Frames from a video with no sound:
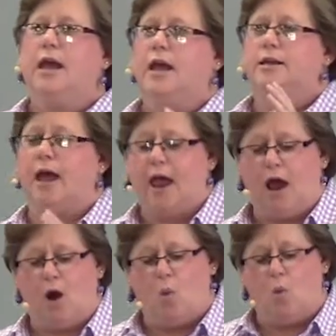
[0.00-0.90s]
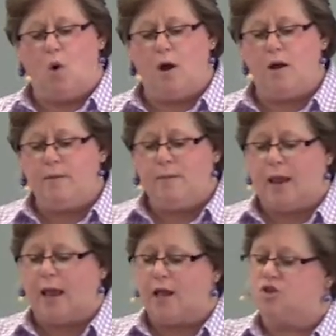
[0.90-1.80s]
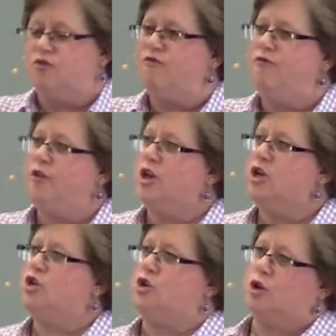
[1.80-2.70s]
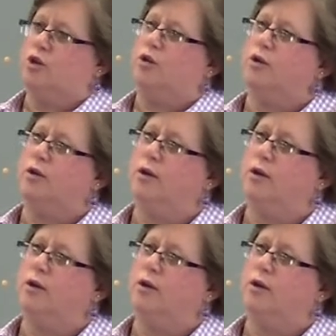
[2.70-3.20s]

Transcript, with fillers: into how one man's vision